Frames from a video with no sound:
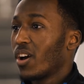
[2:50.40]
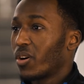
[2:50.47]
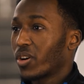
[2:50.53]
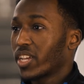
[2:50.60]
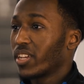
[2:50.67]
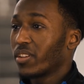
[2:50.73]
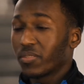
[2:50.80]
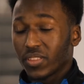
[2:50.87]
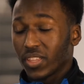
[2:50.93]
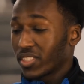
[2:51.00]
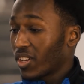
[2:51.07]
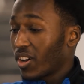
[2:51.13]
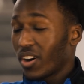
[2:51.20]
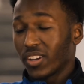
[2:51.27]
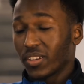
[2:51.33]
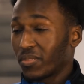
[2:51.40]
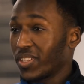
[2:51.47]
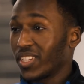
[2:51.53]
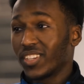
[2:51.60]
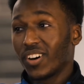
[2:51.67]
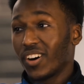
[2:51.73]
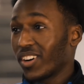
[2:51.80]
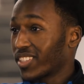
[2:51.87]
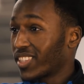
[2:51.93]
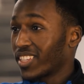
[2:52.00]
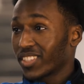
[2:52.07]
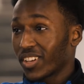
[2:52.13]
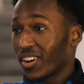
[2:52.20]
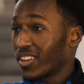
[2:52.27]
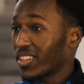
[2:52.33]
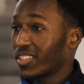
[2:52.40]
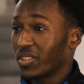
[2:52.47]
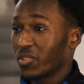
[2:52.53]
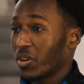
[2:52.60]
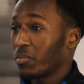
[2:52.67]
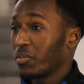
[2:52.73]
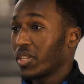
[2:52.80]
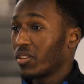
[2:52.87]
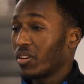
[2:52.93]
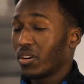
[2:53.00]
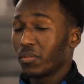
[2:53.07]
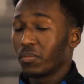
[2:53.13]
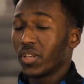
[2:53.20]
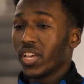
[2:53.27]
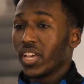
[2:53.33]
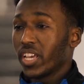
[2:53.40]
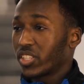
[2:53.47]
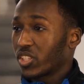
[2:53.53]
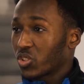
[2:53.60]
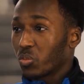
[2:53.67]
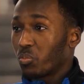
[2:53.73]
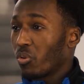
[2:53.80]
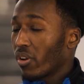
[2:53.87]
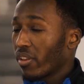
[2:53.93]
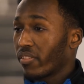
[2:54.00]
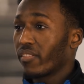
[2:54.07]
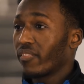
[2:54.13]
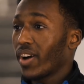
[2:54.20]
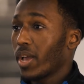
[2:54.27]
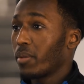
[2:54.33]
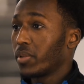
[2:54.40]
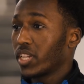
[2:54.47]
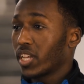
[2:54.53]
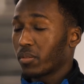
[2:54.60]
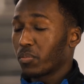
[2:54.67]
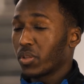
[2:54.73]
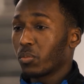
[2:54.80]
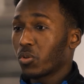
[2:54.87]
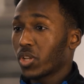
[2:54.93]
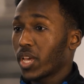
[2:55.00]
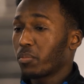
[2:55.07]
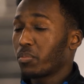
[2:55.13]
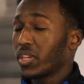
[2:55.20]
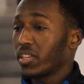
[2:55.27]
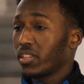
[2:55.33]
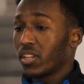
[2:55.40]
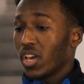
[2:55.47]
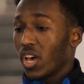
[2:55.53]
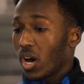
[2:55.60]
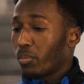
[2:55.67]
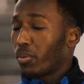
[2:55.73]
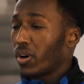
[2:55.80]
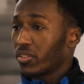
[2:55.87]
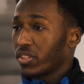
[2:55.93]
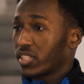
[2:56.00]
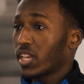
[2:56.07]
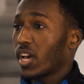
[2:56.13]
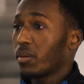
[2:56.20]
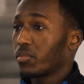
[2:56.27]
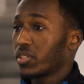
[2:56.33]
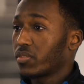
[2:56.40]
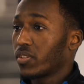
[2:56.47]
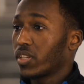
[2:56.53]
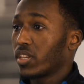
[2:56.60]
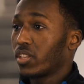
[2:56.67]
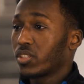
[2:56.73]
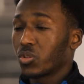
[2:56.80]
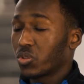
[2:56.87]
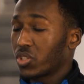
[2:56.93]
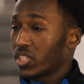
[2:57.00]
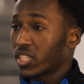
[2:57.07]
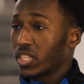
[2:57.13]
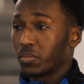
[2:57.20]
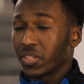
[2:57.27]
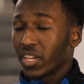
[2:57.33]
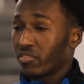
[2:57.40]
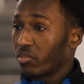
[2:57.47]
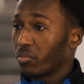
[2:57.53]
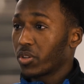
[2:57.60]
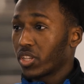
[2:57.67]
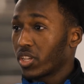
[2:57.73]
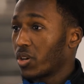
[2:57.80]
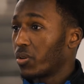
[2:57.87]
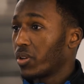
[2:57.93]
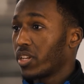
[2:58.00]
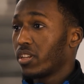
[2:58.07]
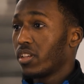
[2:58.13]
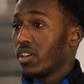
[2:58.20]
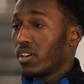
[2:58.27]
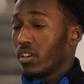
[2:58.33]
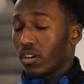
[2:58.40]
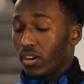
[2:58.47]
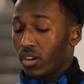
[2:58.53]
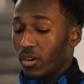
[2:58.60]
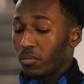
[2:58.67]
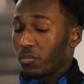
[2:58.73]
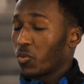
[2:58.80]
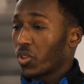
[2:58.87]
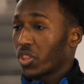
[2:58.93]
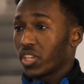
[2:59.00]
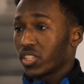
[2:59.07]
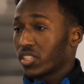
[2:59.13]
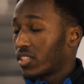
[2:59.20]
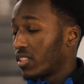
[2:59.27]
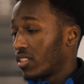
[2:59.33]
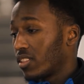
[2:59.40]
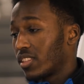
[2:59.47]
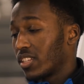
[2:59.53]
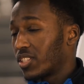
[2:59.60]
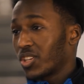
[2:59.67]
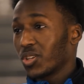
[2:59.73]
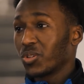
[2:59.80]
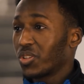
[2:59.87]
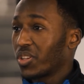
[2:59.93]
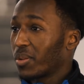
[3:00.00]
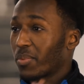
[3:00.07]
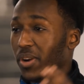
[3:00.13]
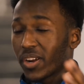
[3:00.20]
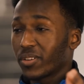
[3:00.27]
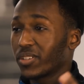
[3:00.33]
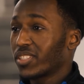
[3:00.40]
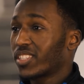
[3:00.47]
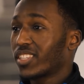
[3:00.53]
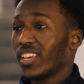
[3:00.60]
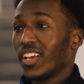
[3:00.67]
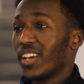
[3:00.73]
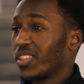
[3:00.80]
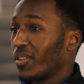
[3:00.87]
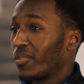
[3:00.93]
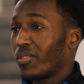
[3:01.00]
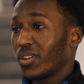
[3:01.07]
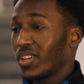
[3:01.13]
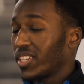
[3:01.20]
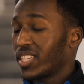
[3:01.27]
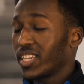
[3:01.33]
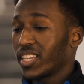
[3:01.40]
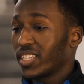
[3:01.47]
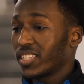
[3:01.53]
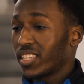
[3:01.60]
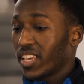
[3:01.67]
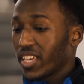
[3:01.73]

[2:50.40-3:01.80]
Okay, if you need a hug, there's a hug. You know what I mean? It's a supportive environment, and people like being a part of this atmosphere. So it just keeps everybody going, whether it's the children, the parents, the volunteers.